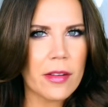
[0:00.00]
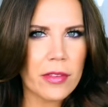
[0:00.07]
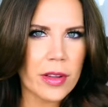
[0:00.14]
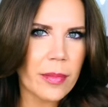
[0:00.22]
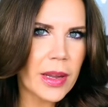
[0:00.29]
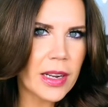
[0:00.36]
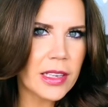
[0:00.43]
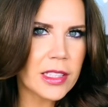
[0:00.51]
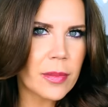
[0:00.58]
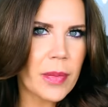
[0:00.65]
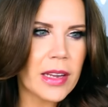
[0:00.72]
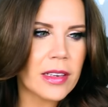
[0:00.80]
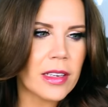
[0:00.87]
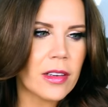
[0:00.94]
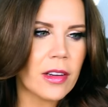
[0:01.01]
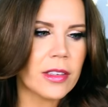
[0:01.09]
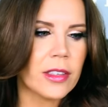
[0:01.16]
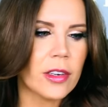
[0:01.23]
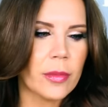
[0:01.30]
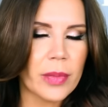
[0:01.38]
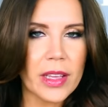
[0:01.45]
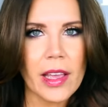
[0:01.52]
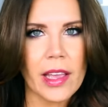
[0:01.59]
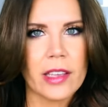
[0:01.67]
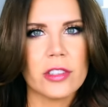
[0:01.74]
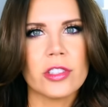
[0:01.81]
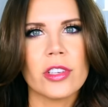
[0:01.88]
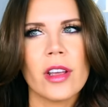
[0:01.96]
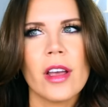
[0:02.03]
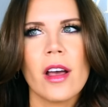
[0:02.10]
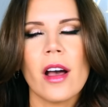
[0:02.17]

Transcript: everybody depending on your pH.